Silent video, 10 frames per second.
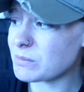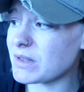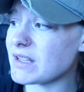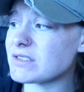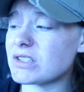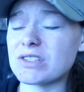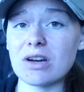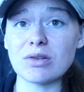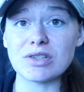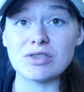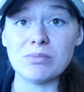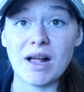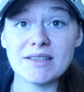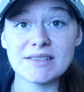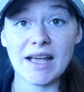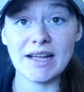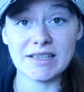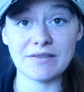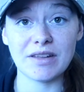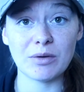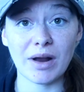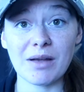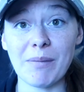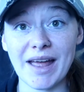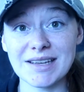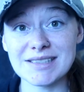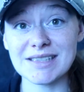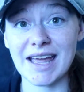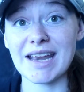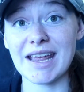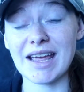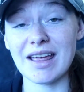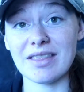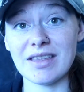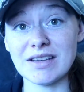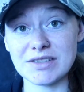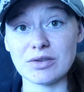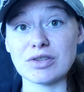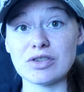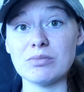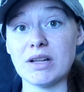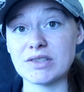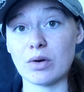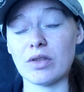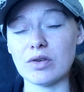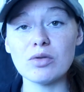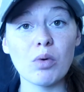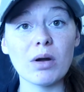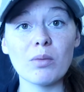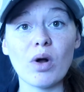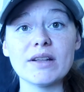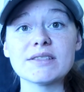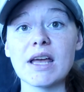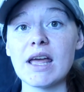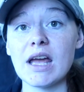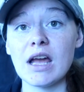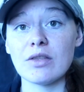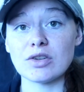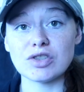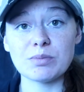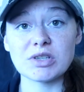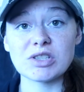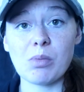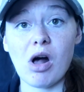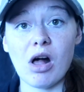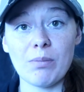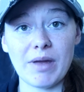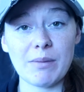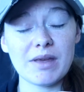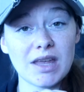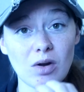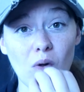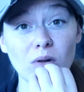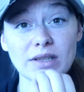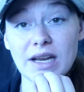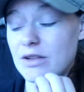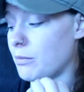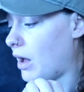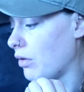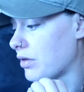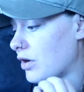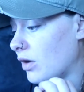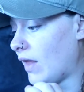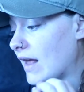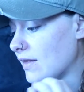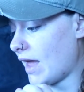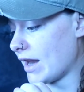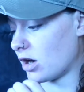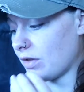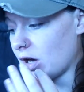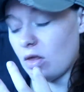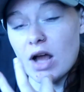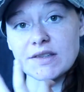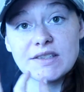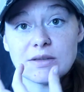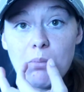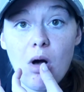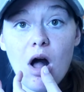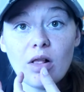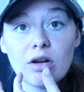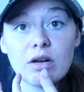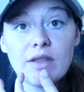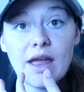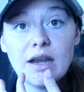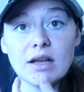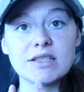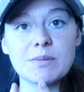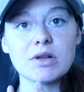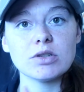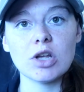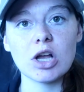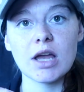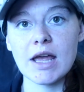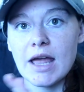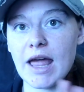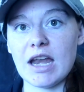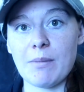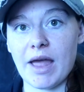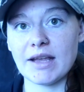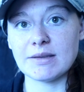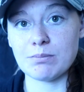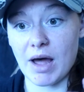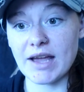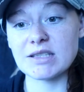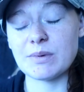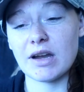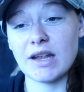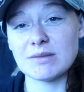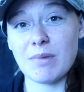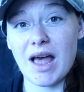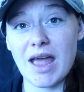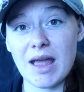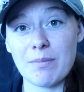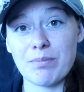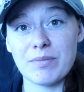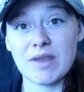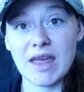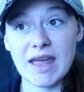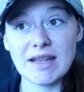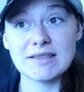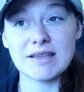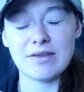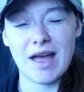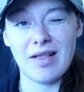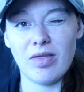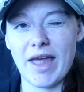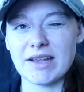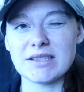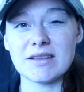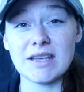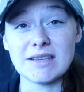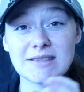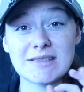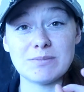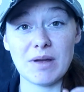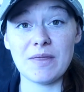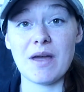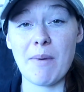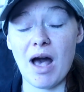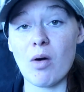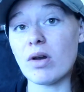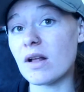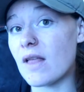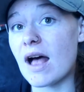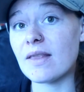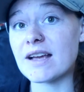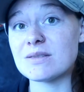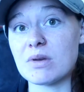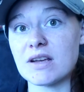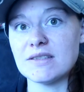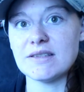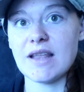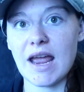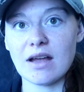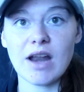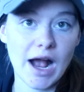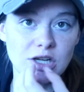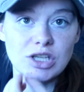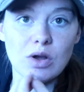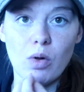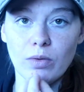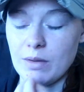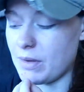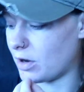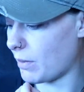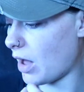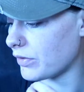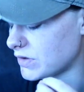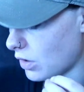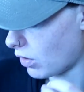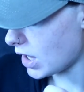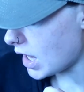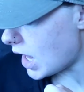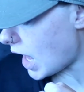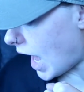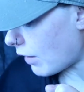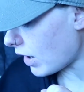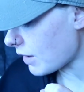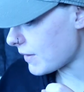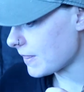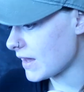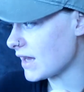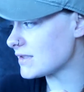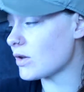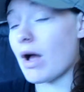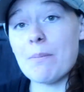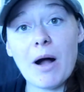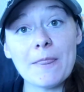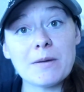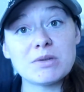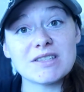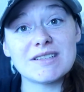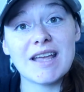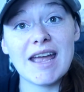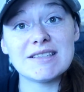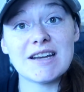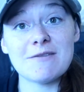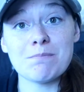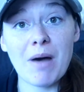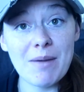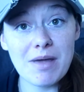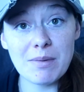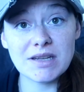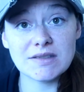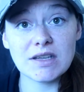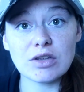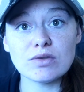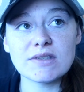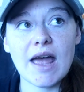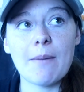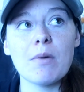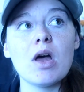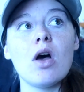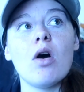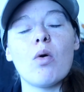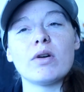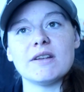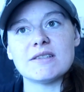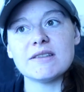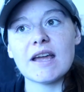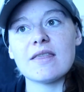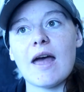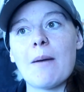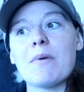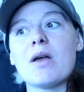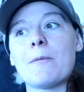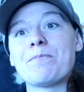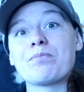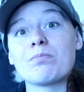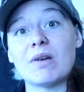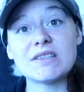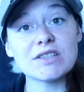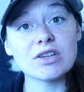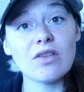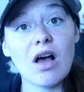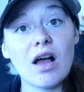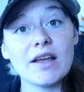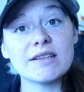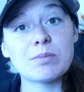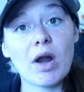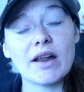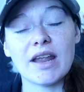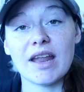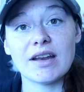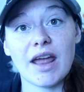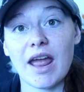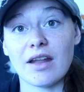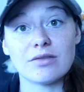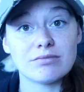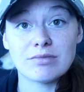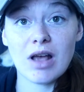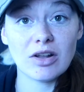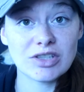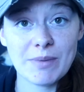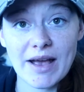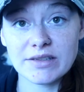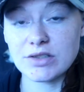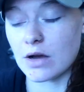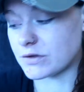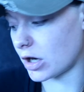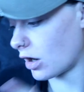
But these are zero to two months. I definitely recommend getting the zero to two months or the newborn ones. They're super small. Baby can hold it in their mouth. They're a lot lighter. They're a lot smaller than a typical NUK. And in my, my experience, my kids that liked these spit them out a lot less because they could actually hold them in their mouth. So I recommend these. So I bought them just in case. And if my baby doesn't use them or doesn't like them, my sister-in-law is pregnant and I'll just pass these off to